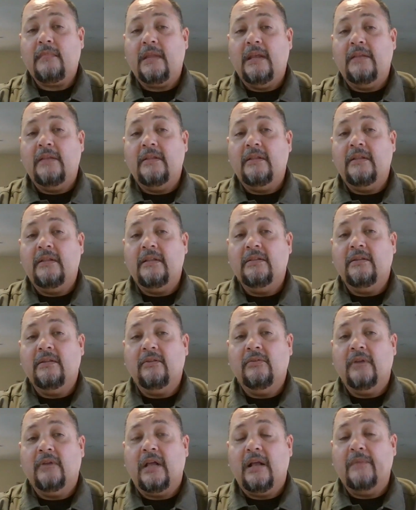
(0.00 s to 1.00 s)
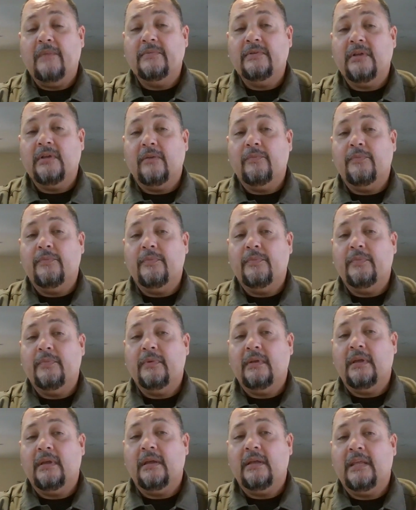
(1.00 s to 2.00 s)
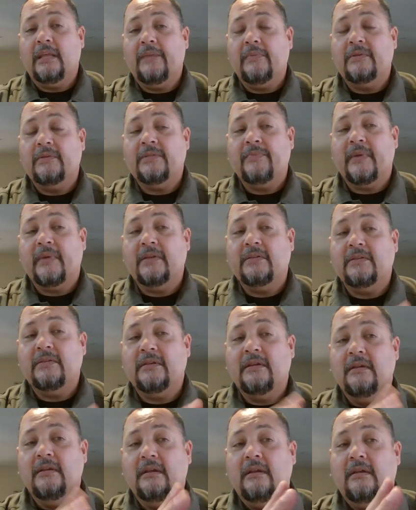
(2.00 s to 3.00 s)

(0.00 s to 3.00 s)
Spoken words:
And then these little knobs help keep it spaced